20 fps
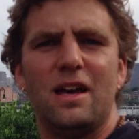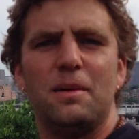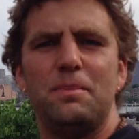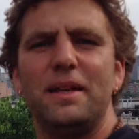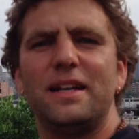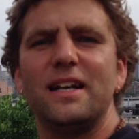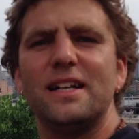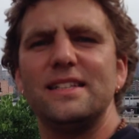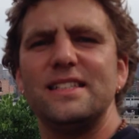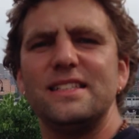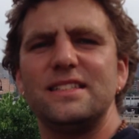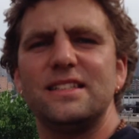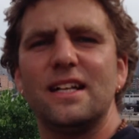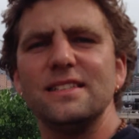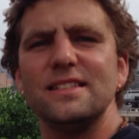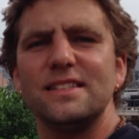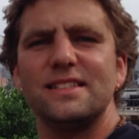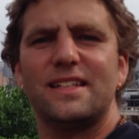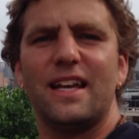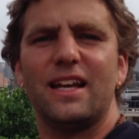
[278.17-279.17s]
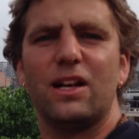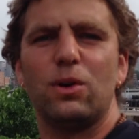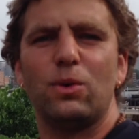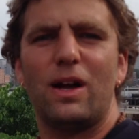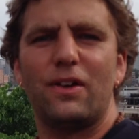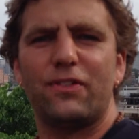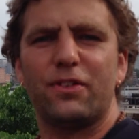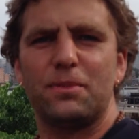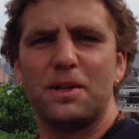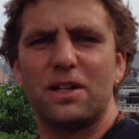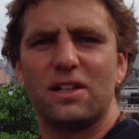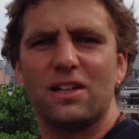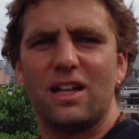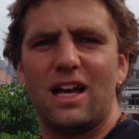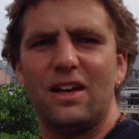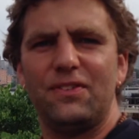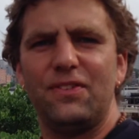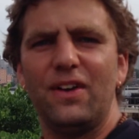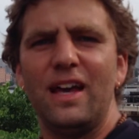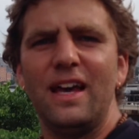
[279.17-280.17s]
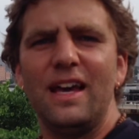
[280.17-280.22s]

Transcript: because it doesn't take away from your life.